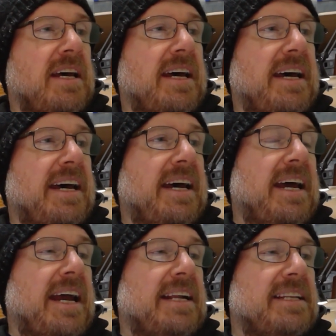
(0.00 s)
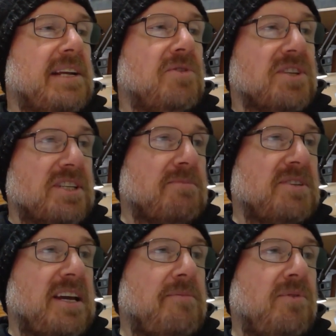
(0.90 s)
And then the
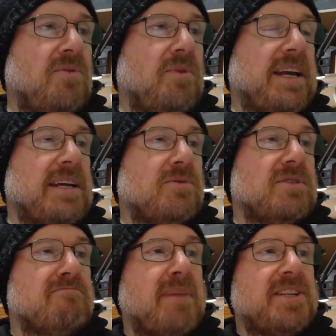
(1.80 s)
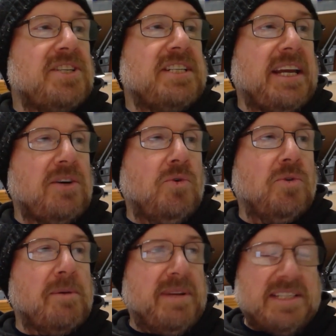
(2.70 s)
subtable, it was Magitech
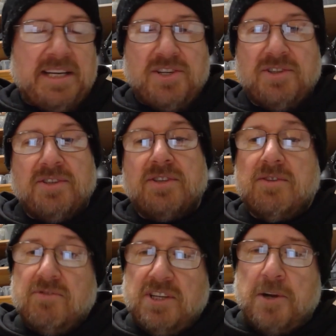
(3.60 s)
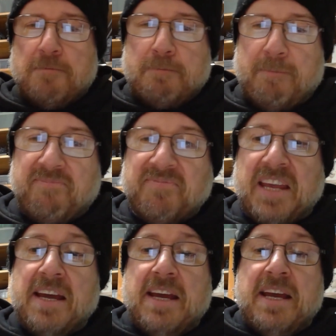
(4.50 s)
augmentations. So,
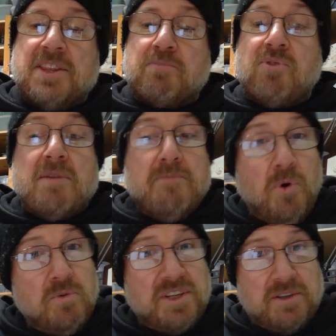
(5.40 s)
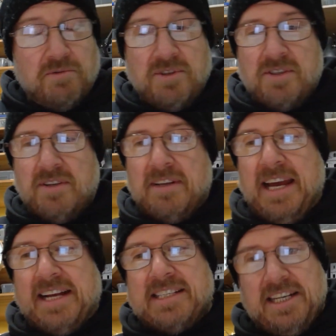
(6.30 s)
the primordials
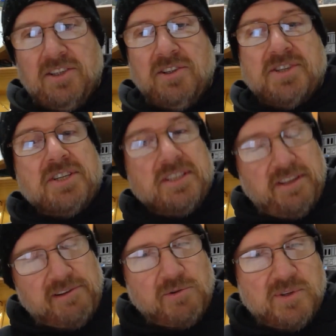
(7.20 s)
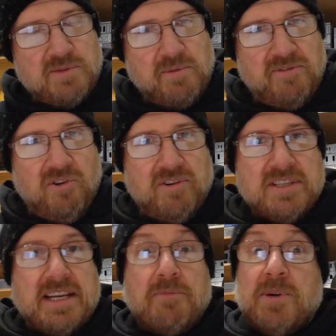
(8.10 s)
had technology. So they were the ones before
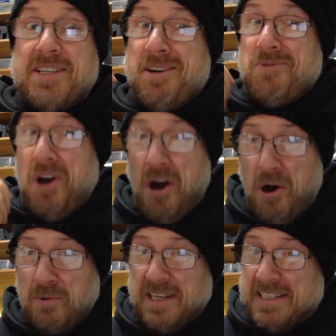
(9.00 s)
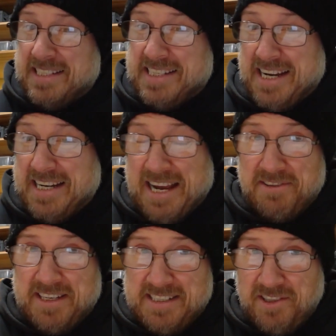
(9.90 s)
us, and we don't wholly understand how
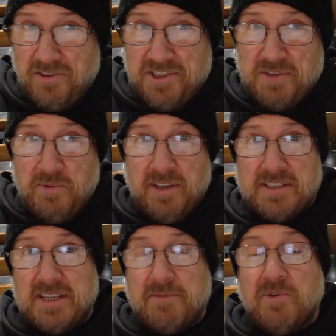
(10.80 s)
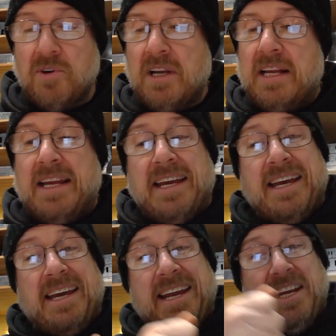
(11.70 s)
that technology works anymore.
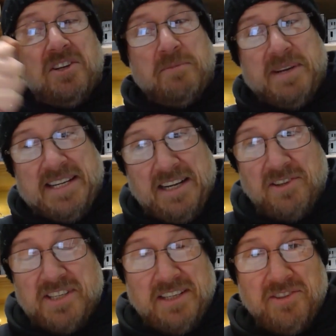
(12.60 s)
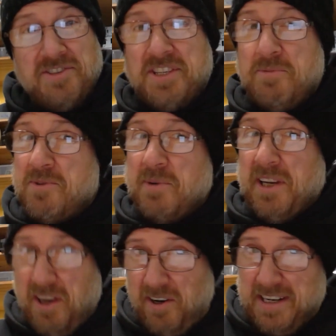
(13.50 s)
It could be nanotechnology, which we
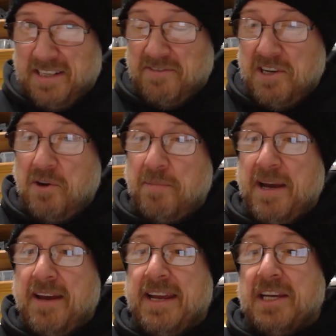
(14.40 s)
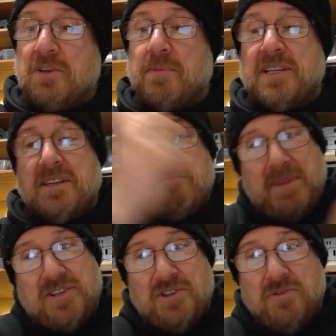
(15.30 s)
kind of know about. It could be
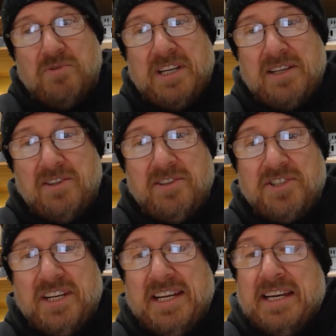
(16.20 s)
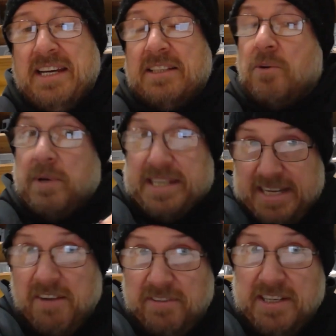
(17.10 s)
dimensional technology that we
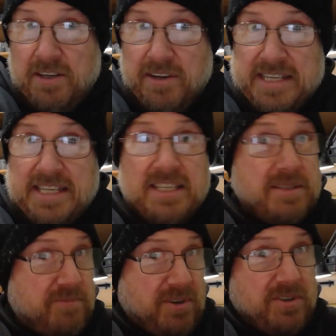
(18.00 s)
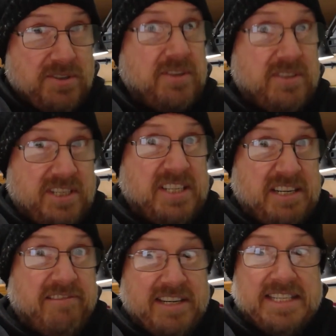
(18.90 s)
definitely know exists because the
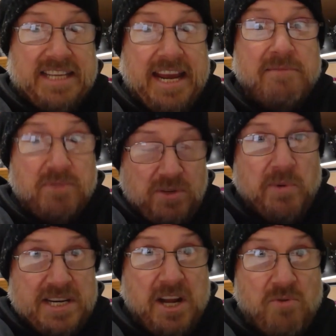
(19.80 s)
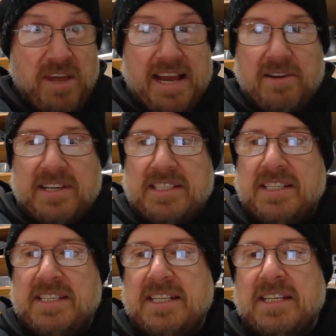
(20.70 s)
Tyranids came, so we know that
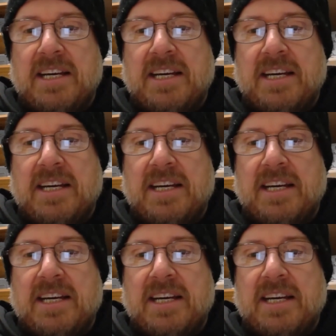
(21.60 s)
existed.